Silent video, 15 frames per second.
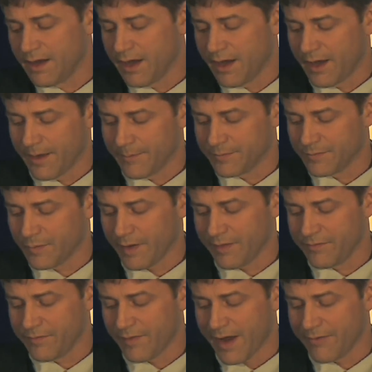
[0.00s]
We
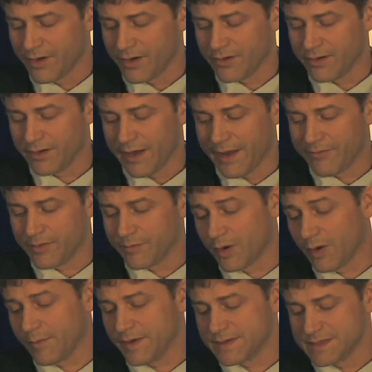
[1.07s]
had 511
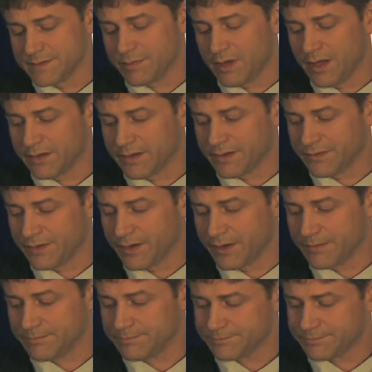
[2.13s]
permits to plug this year.